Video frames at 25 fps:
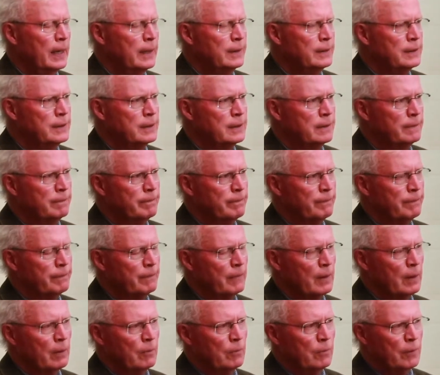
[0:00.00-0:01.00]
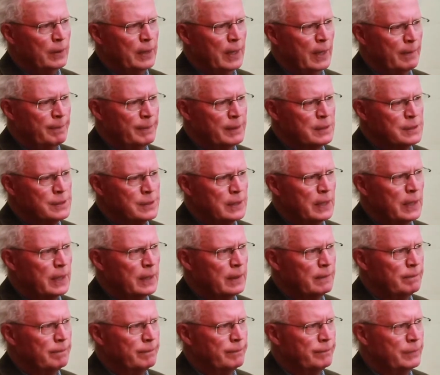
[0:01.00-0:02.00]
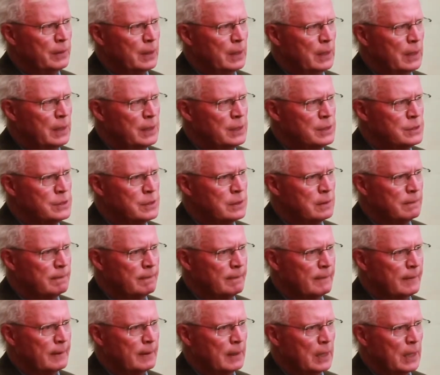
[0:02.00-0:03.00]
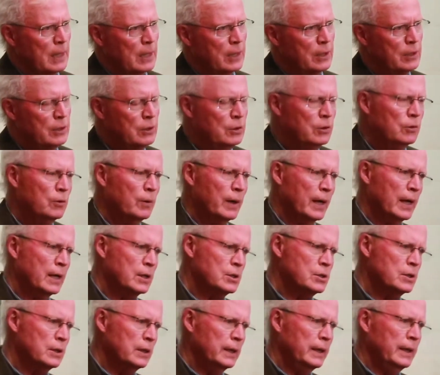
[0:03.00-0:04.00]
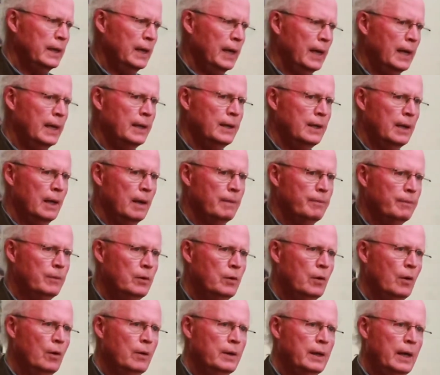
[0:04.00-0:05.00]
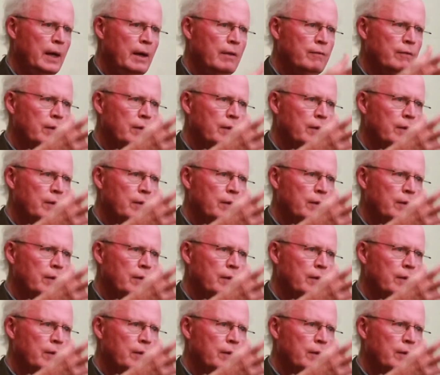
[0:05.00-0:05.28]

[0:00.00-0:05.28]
And what happens then is you actually end up not